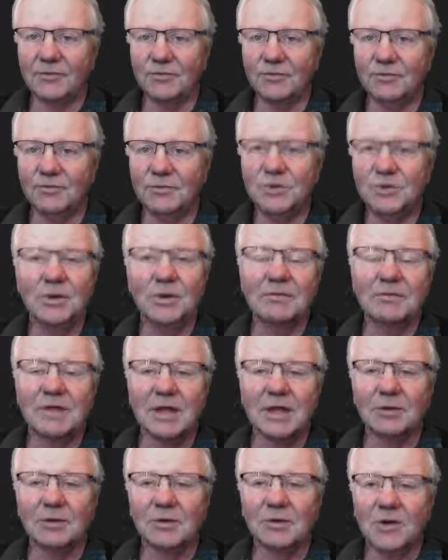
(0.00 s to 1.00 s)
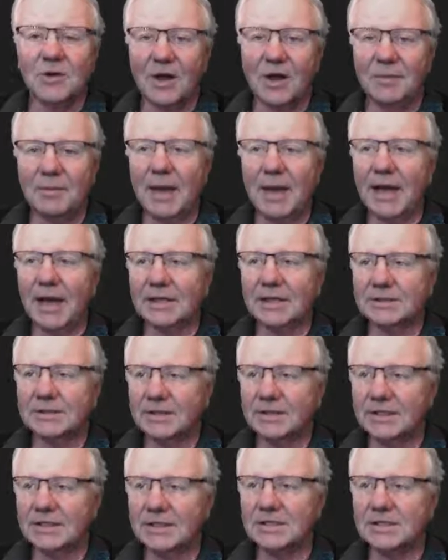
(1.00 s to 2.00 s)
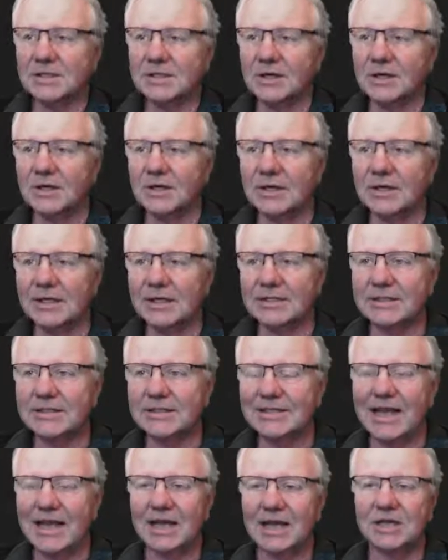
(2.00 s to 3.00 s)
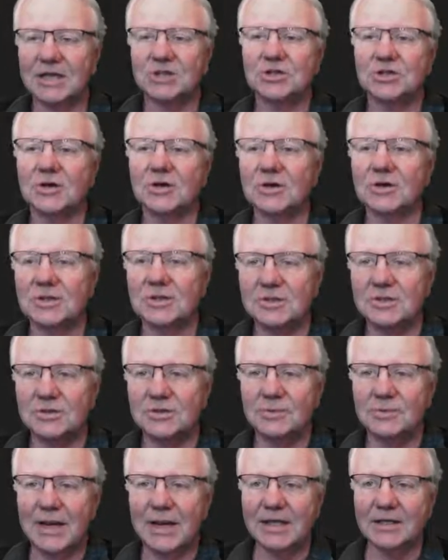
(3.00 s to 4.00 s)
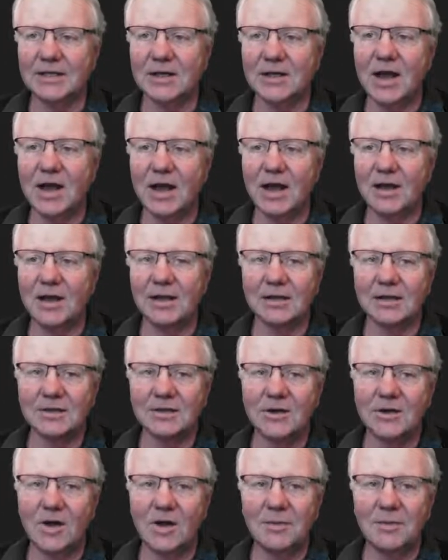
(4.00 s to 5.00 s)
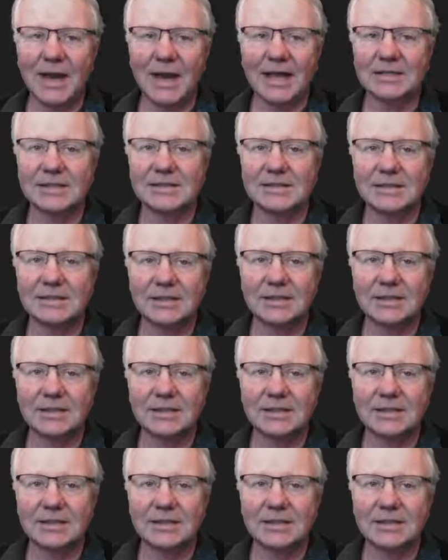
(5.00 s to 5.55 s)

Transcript: do everything with callbacks, and these are syntactic sugar to make the callbacks